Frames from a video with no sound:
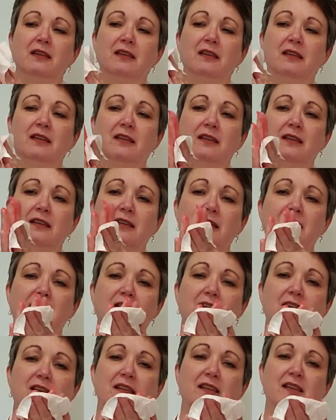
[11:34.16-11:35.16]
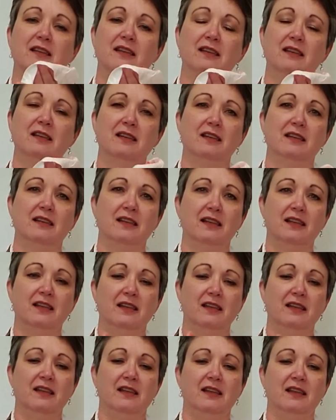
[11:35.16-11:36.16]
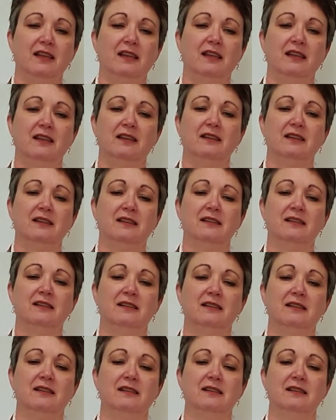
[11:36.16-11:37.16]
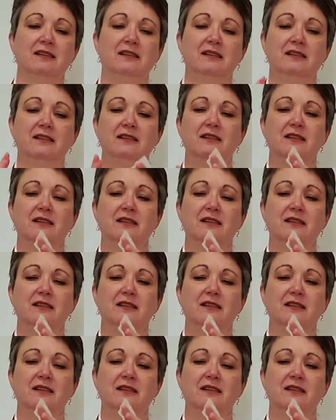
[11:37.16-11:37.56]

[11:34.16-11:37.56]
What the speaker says: (silence)